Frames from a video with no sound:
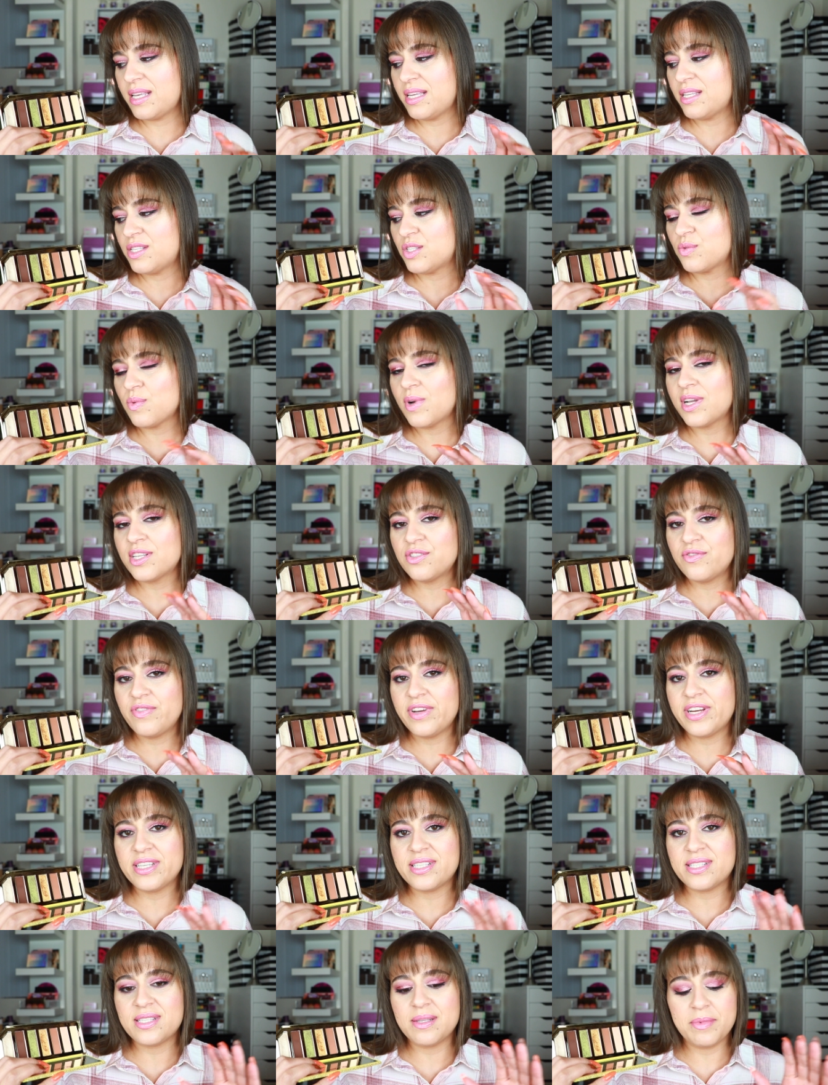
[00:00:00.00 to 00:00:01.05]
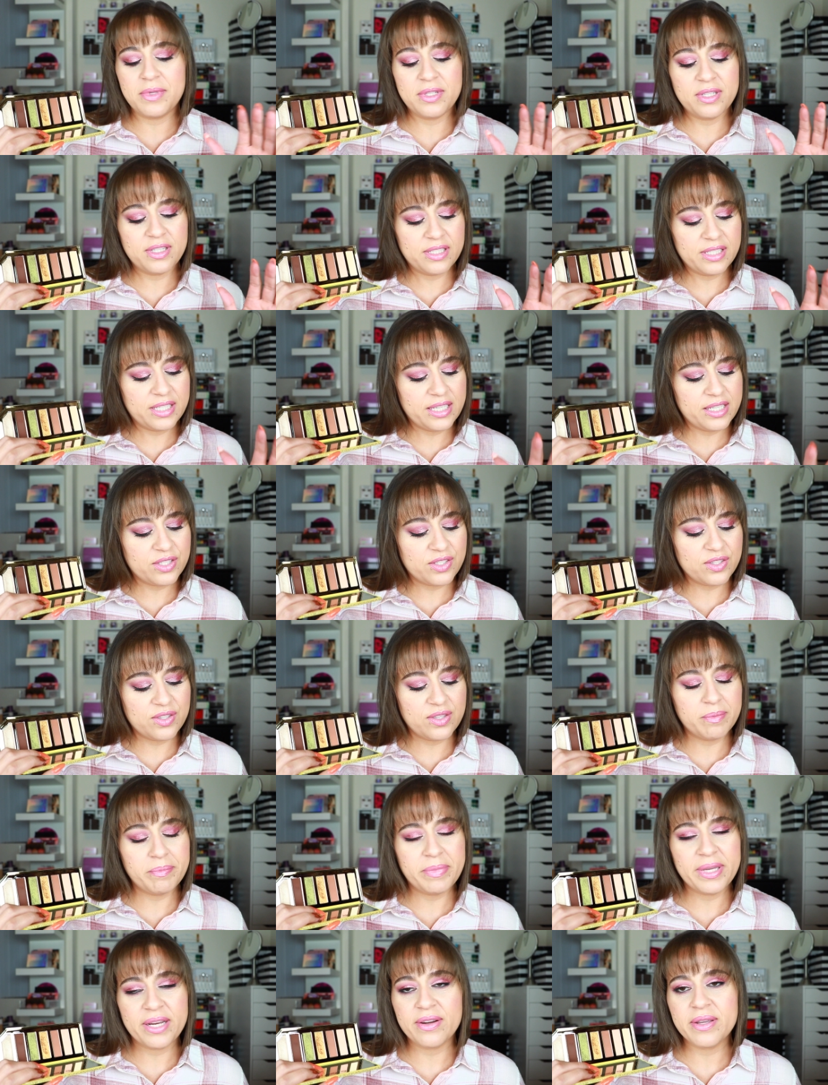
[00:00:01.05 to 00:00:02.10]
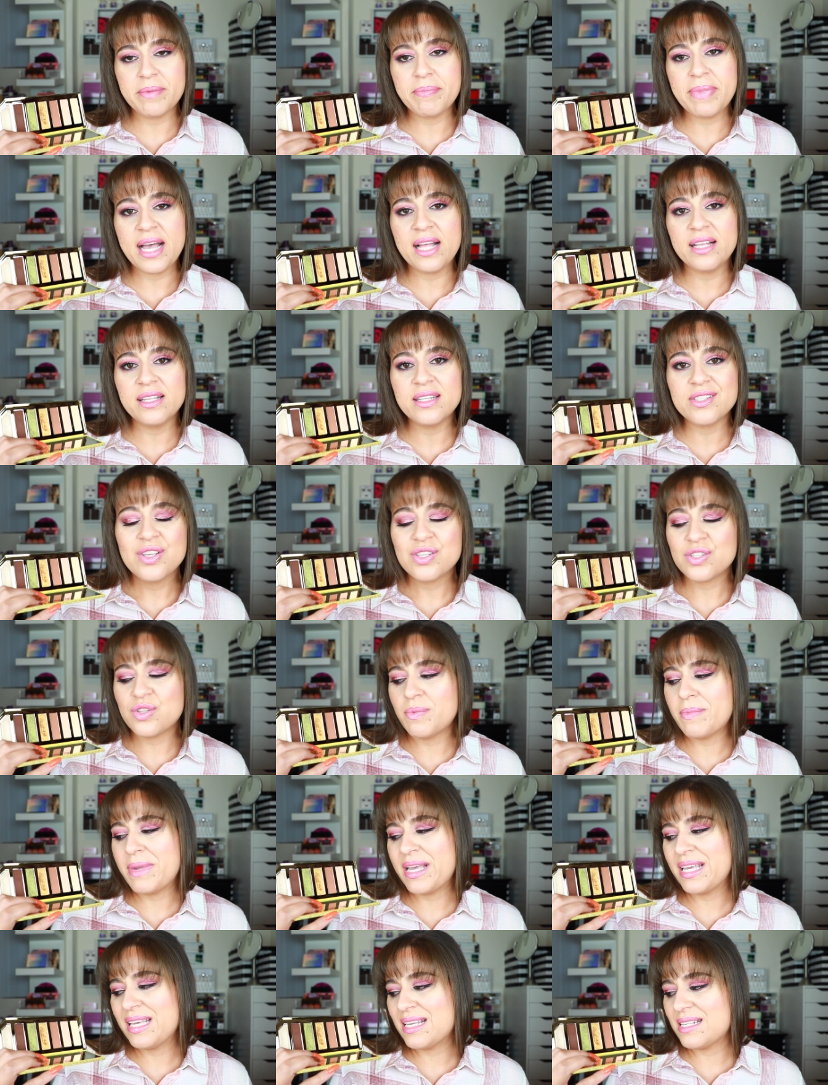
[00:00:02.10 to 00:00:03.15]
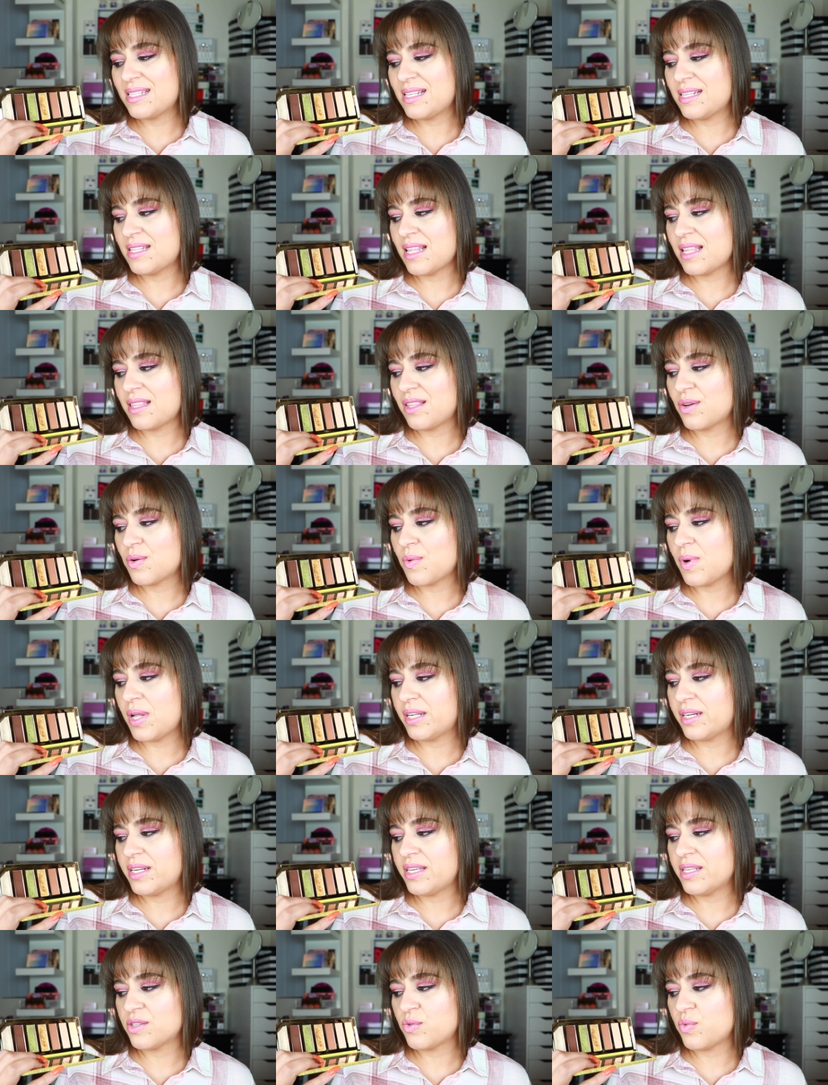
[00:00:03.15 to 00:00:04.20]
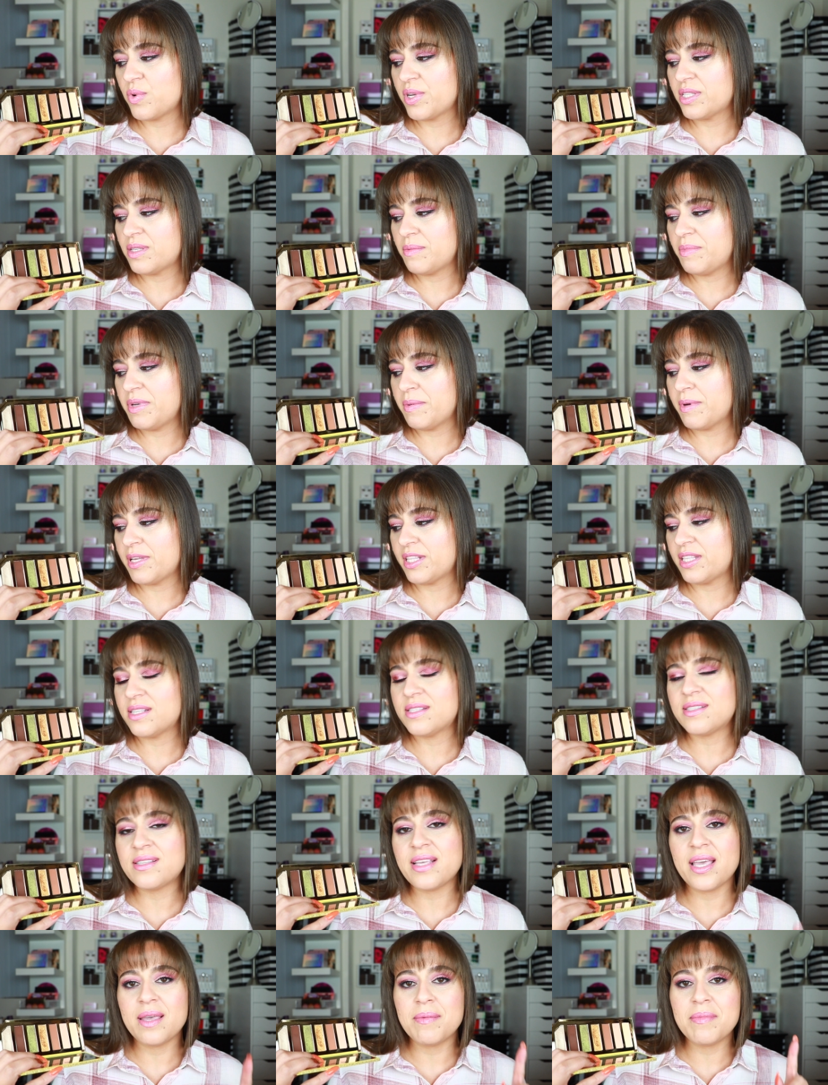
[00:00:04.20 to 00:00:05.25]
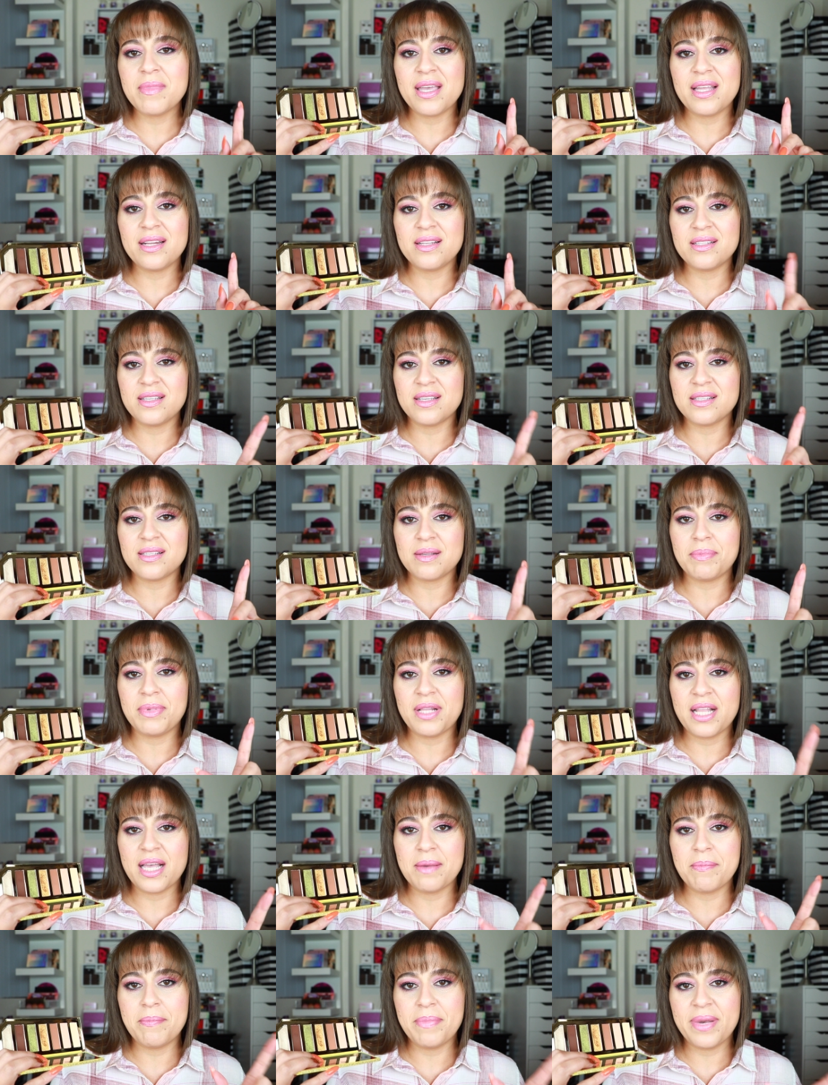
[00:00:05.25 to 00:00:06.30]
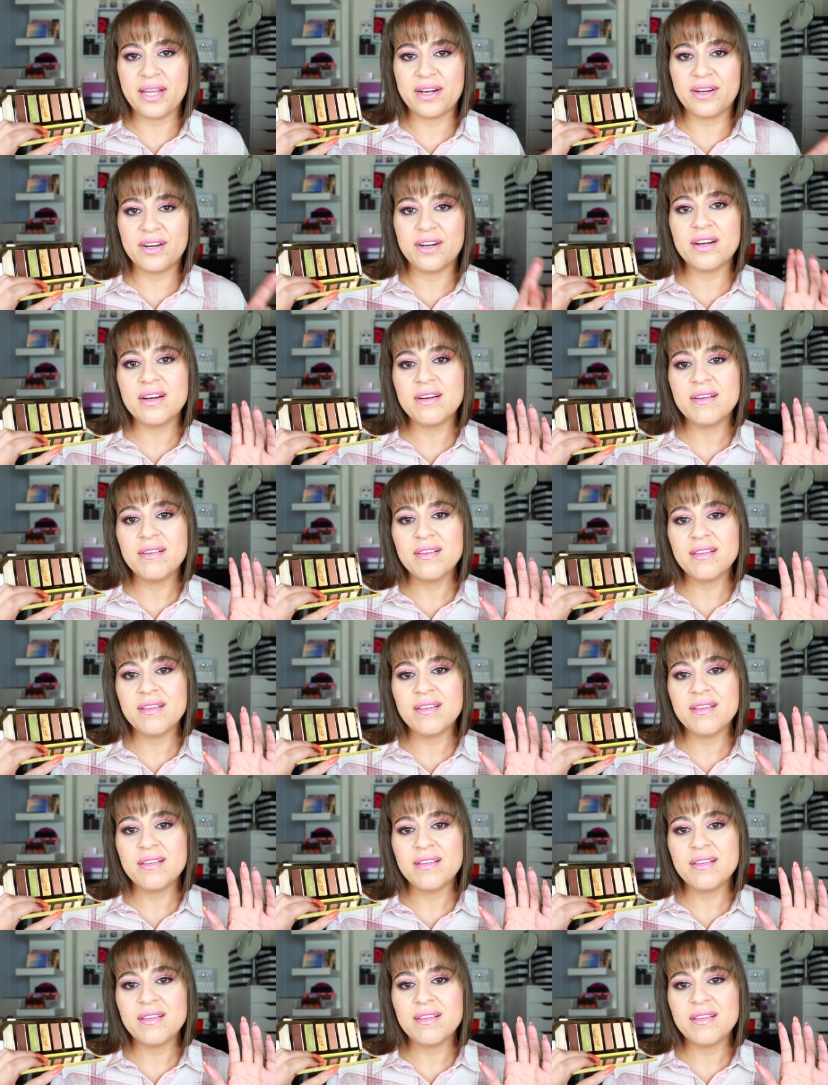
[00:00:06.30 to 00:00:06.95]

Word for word: It's swatched very similarly to the Berry palette, so my guess is that the quality is going to be about the same, and it does apply better